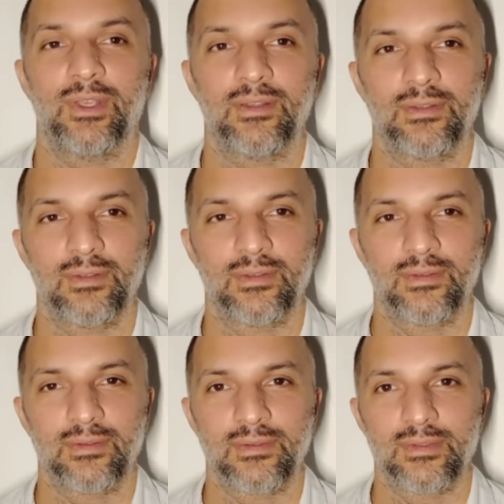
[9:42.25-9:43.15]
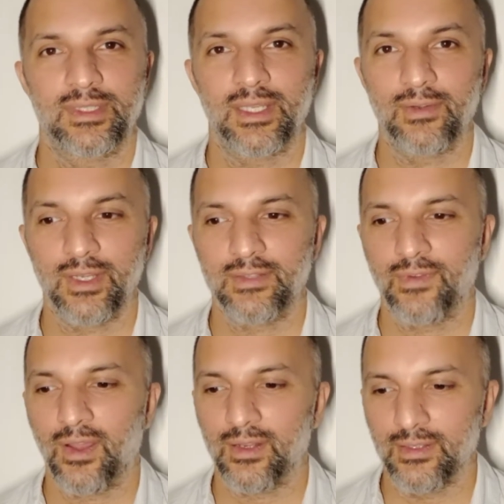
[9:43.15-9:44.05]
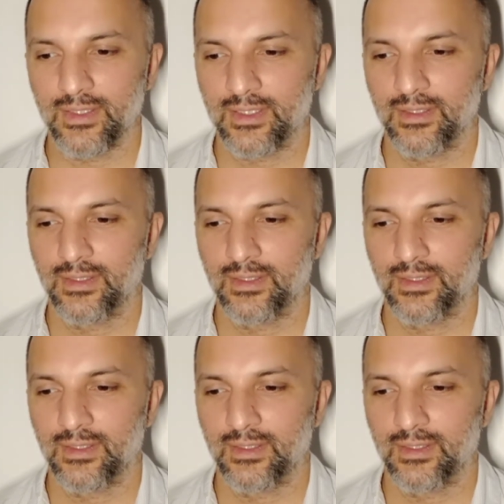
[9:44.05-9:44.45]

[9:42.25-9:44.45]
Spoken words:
in serious violence.